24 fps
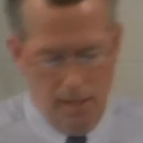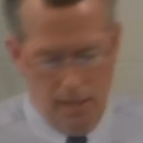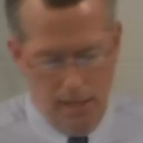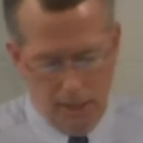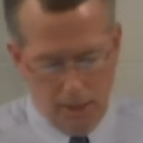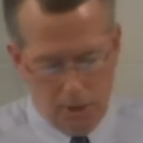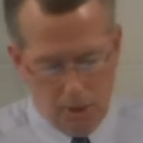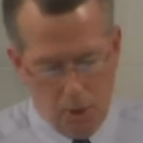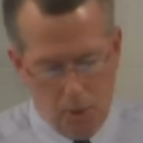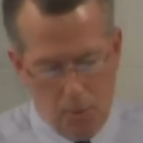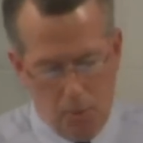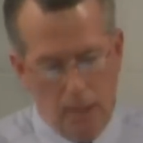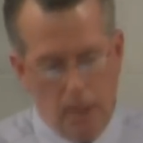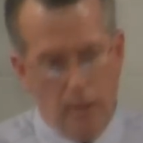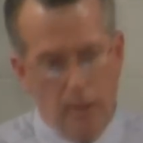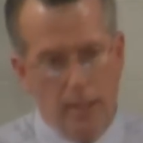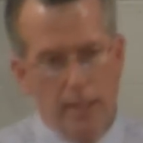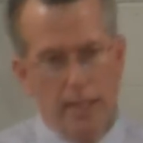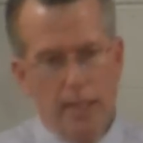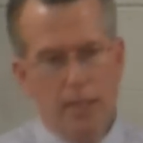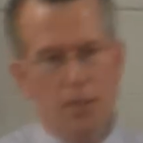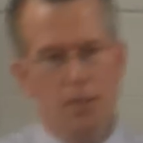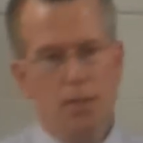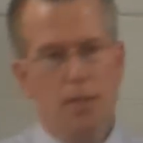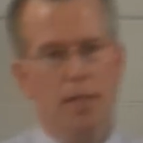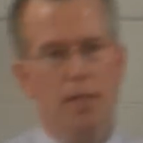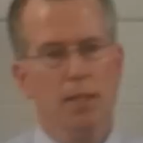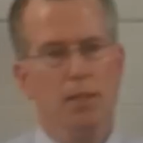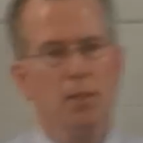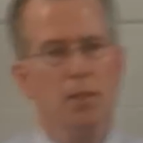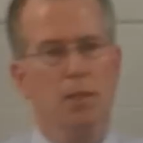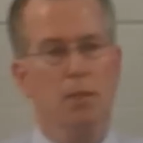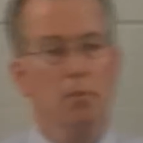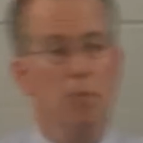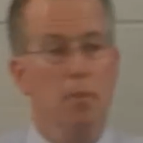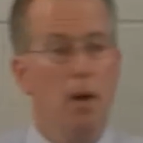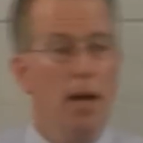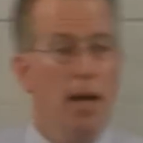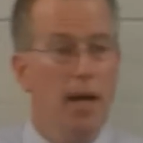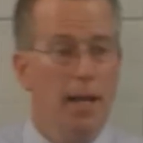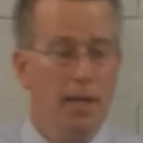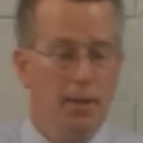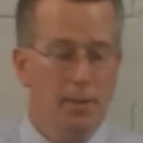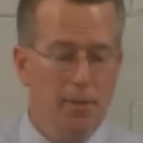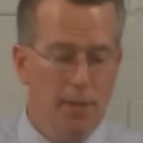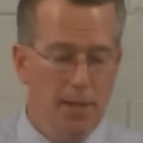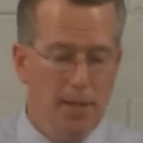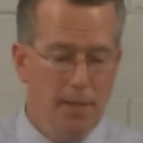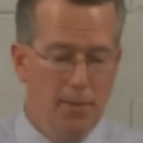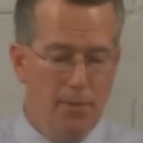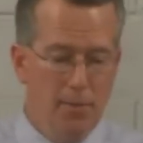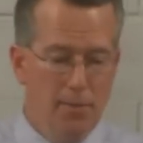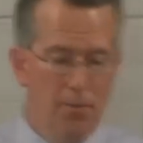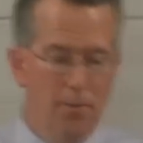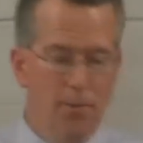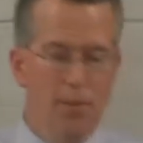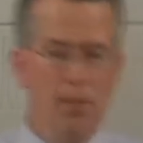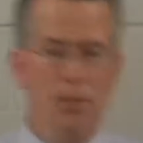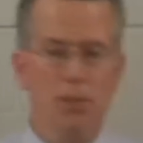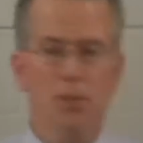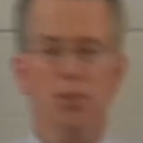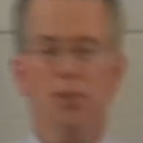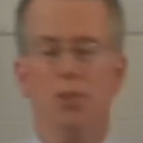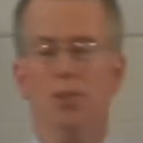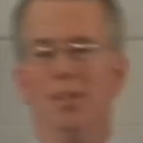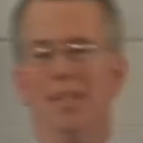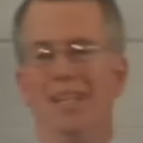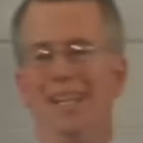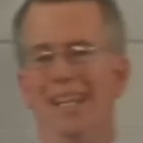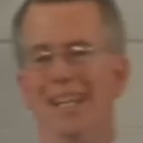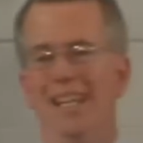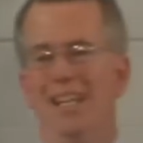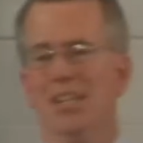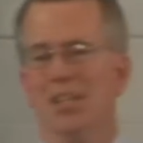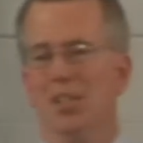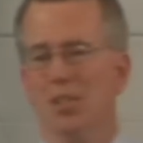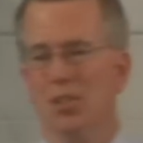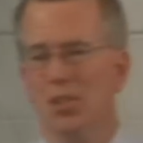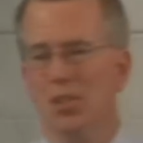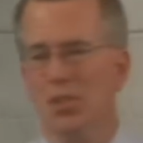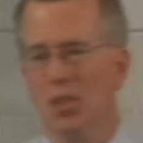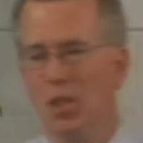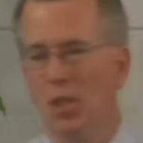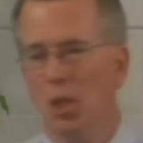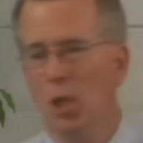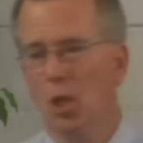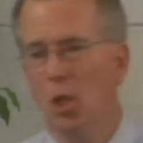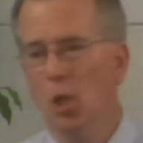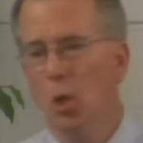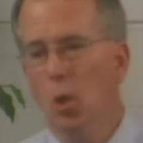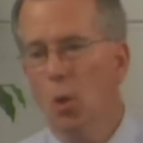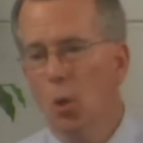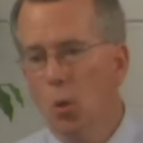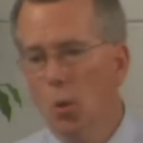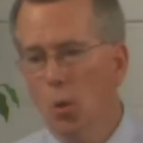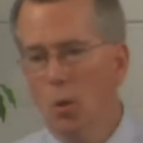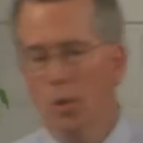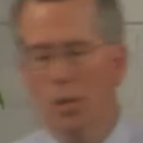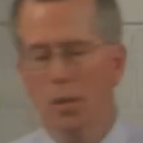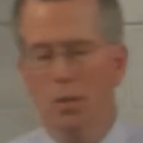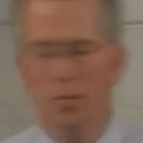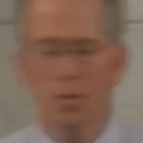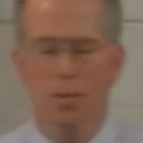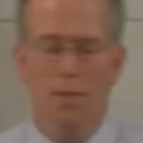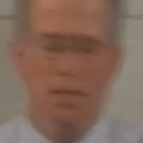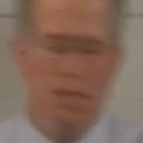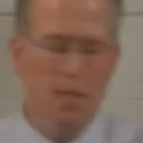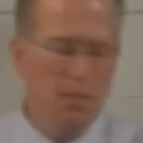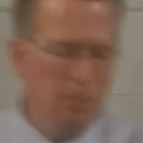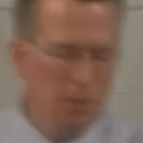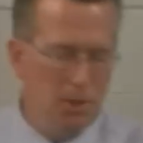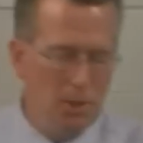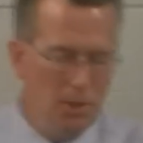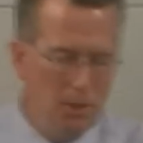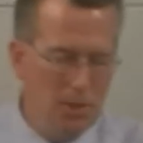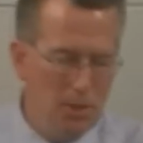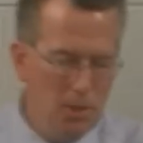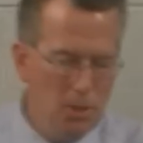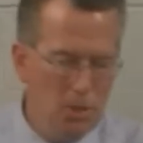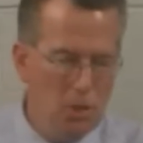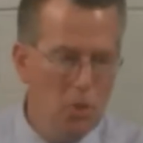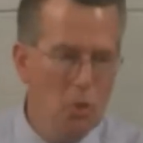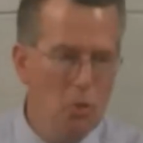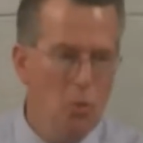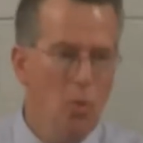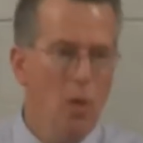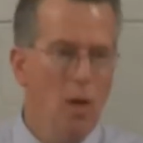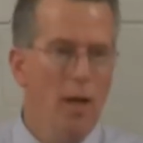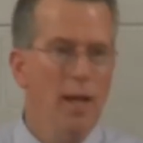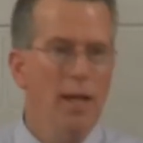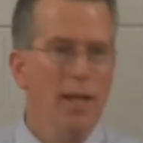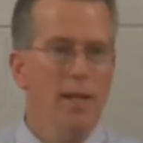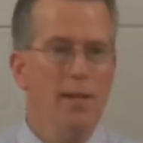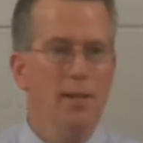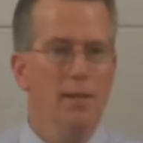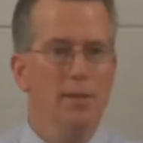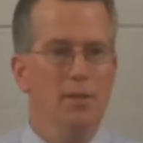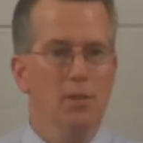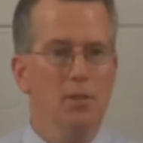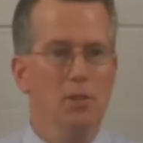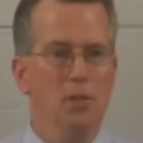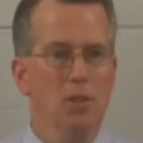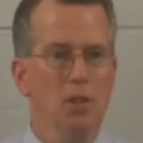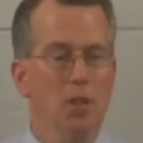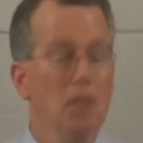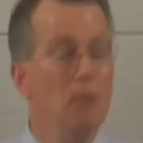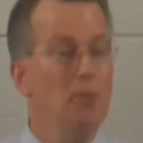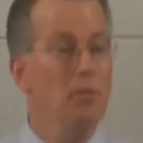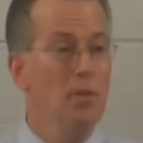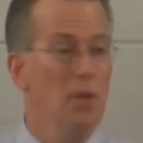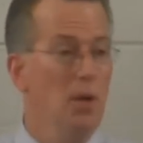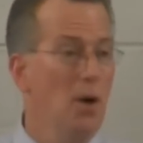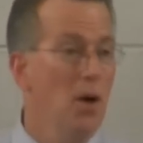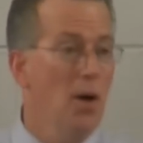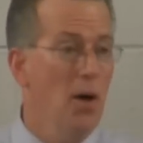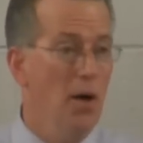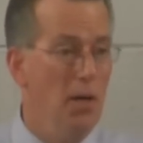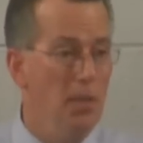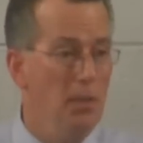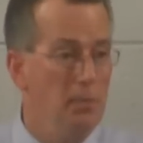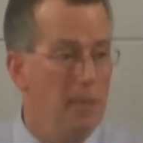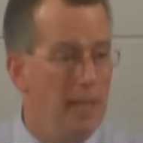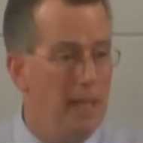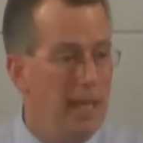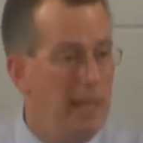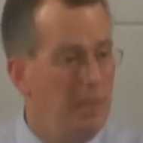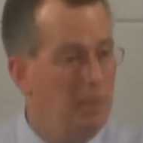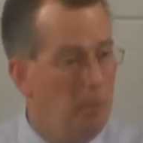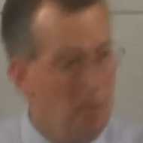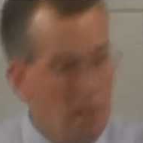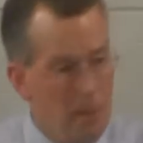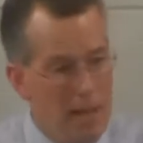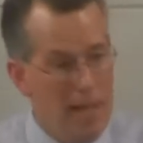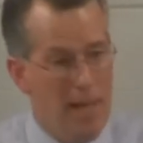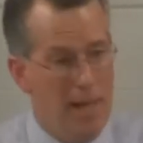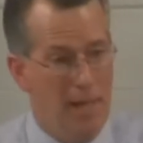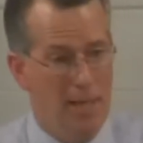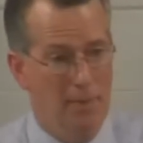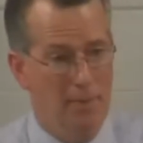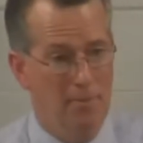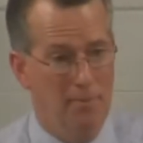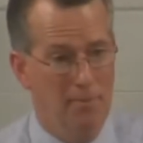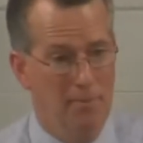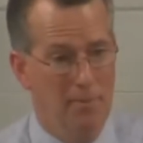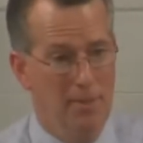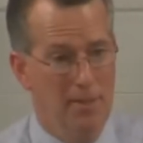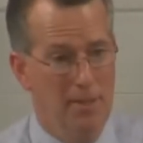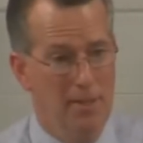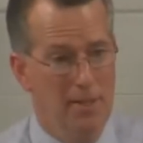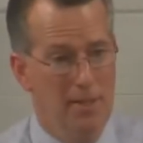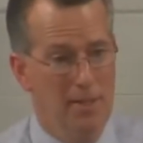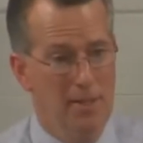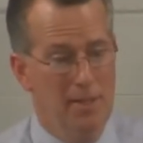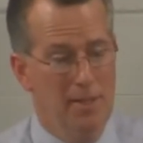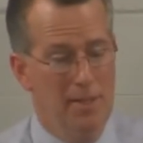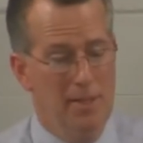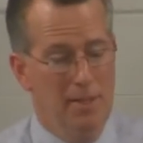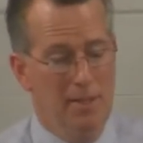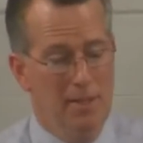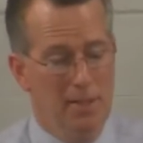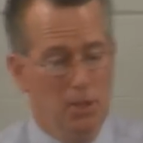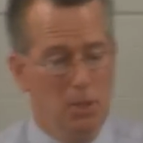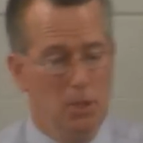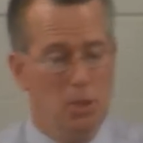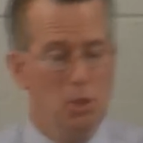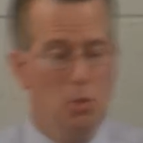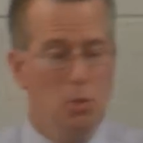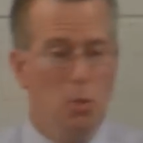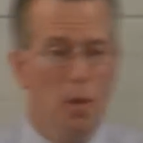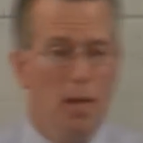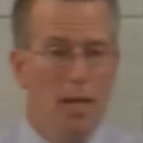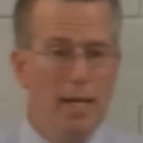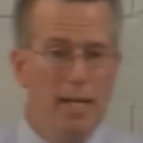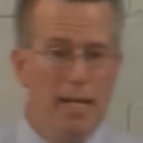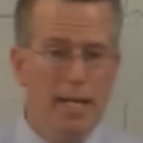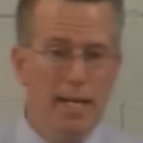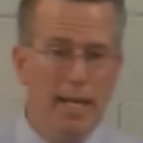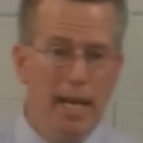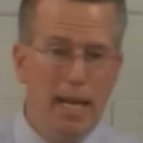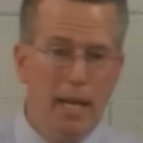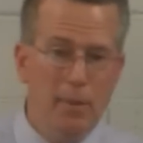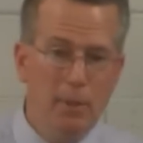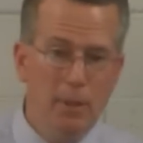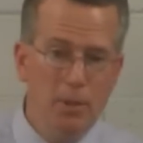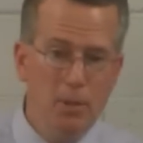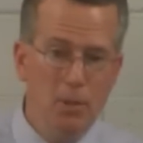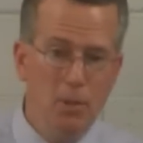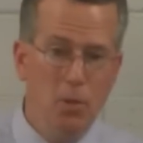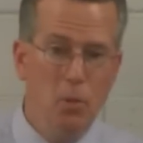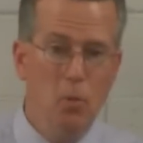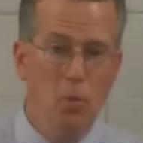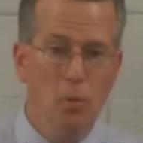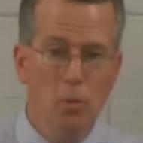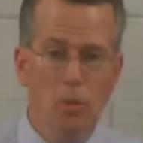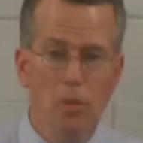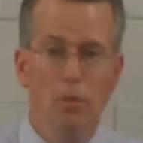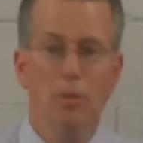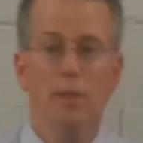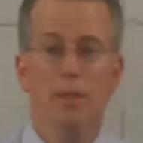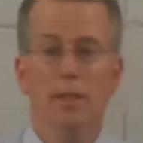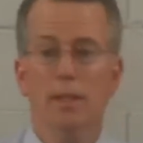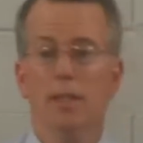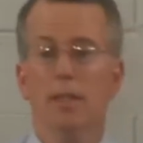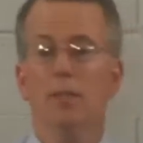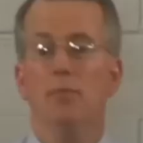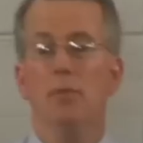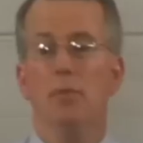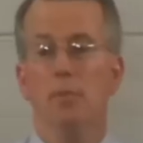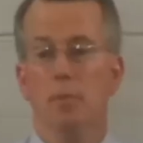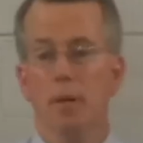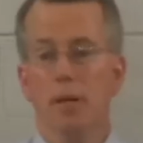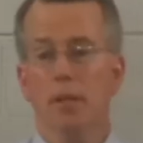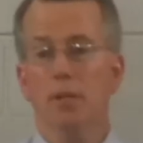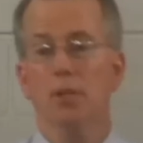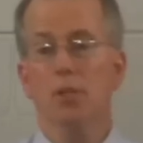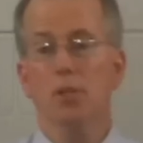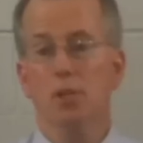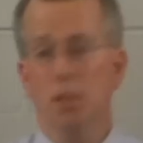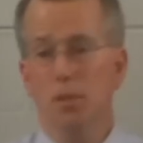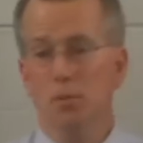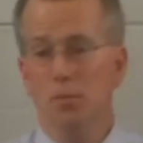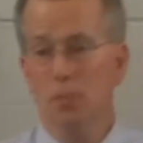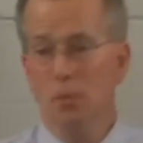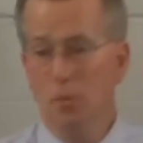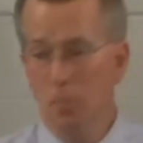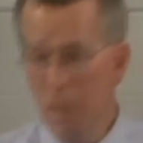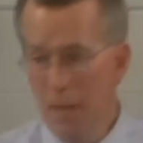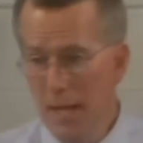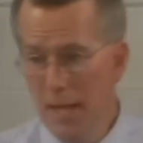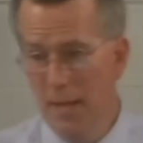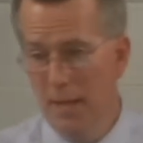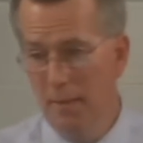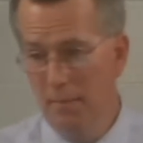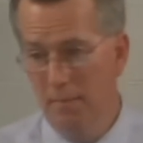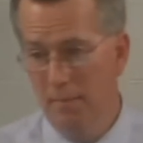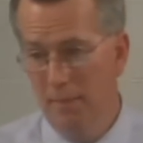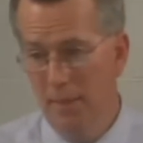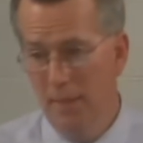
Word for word: And so, bearing these things in mind, that this is the goal of redemption. This is why the Son of God became a man. This is why he came into the world and lived among sinful men.